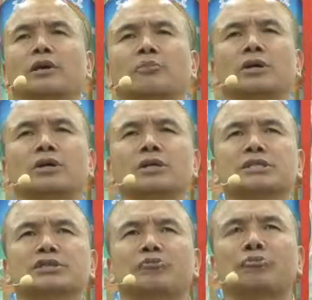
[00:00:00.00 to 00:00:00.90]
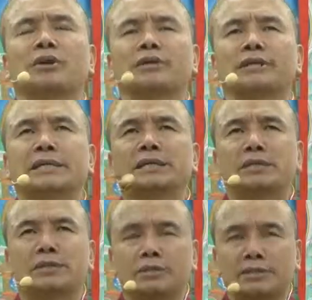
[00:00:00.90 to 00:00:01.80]
Because
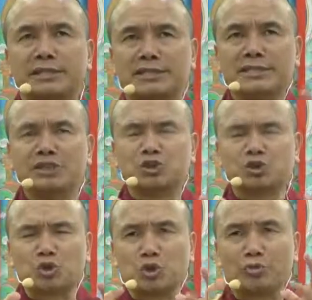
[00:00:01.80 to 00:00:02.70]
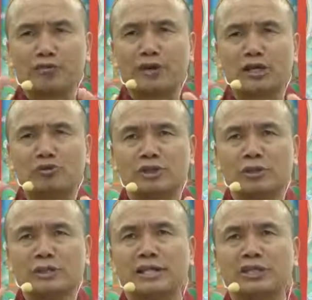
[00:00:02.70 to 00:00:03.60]
this teaching is so profound that